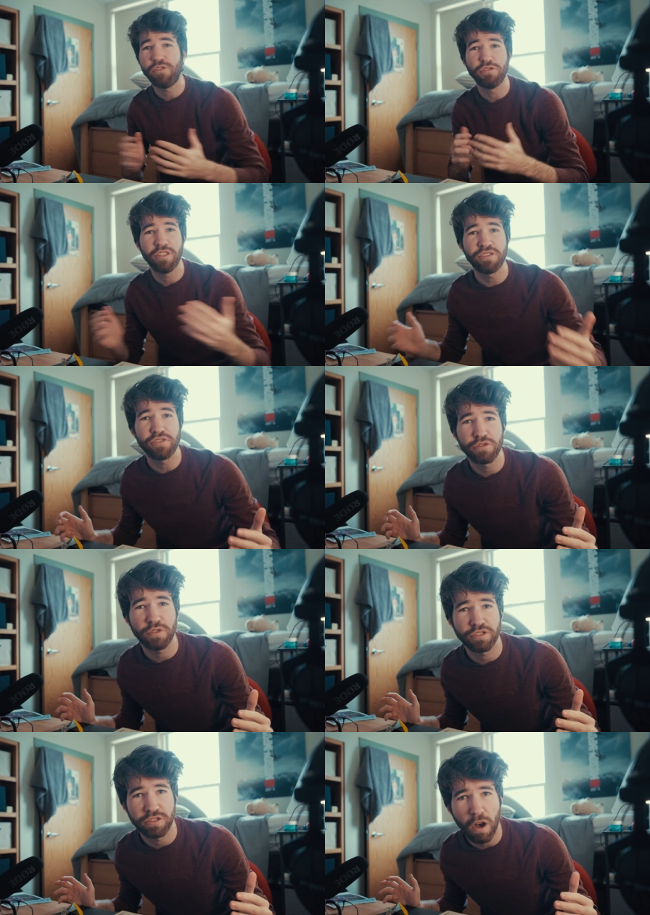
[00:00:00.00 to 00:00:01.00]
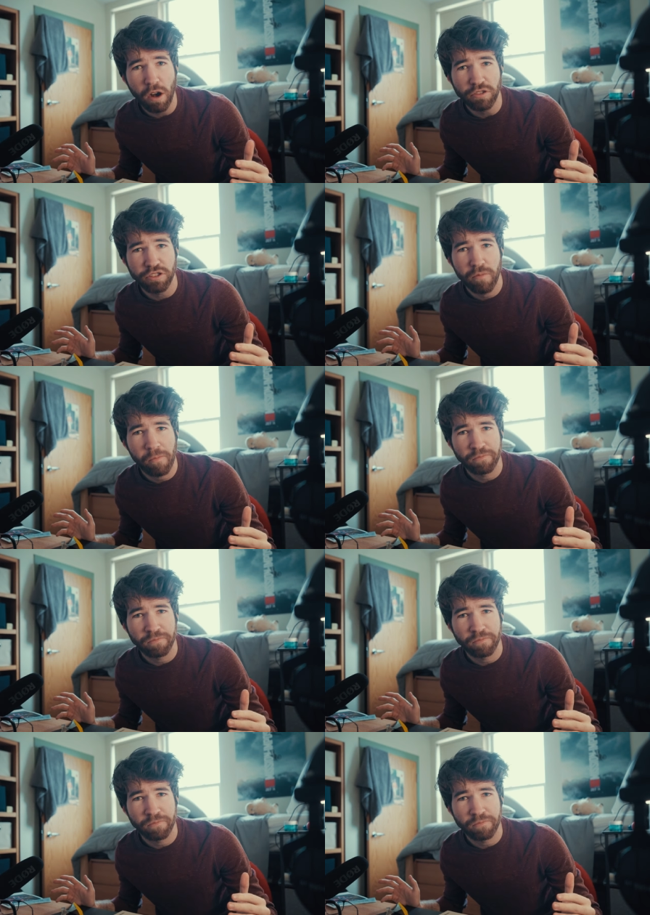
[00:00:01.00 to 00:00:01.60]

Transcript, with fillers: you listened to her songs?